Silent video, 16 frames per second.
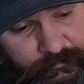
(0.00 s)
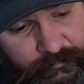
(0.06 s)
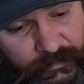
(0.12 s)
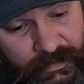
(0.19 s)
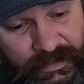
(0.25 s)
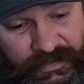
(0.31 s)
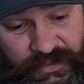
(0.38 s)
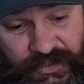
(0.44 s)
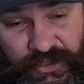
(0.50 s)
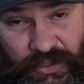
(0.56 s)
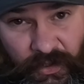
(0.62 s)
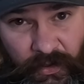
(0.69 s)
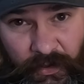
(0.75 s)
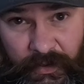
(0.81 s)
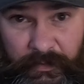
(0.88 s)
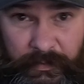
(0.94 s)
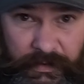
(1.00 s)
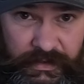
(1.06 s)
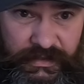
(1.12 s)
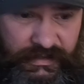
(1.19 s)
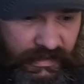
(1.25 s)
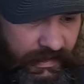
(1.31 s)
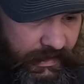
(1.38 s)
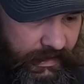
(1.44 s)
gets charred, which
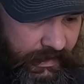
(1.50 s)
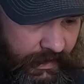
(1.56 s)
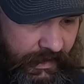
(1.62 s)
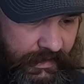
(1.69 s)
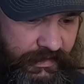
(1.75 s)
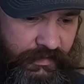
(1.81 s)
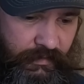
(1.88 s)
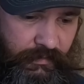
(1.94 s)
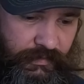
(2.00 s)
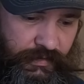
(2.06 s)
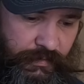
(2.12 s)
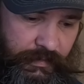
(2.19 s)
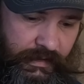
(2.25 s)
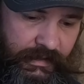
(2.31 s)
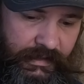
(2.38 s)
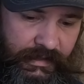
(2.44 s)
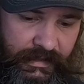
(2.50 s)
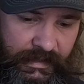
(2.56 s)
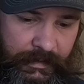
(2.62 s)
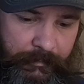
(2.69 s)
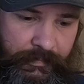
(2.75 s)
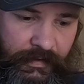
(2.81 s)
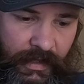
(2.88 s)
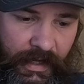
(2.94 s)
is kind of nice because you can
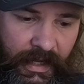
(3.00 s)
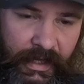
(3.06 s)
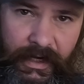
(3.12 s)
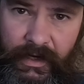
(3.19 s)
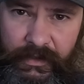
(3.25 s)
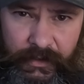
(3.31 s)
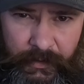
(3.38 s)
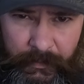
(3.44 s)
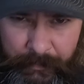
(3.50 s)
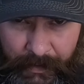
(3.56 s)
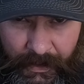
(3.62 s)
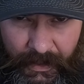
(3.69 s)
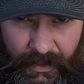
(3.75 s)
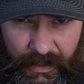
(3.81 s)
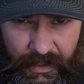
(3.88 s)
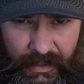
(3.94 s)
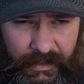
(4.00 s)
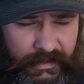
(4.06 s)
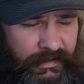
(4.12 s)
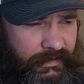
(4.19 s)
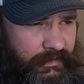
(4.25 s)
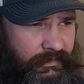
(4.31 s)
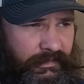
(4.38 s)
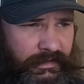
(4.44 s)
keep that out of your pack
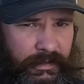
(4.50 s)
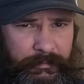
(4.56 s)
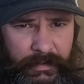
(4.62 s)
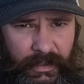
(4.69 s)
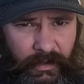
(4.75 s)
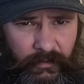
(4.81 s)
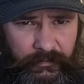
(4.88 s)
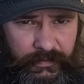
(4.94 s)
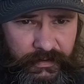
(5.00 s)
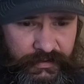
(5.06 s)
and keep that off of your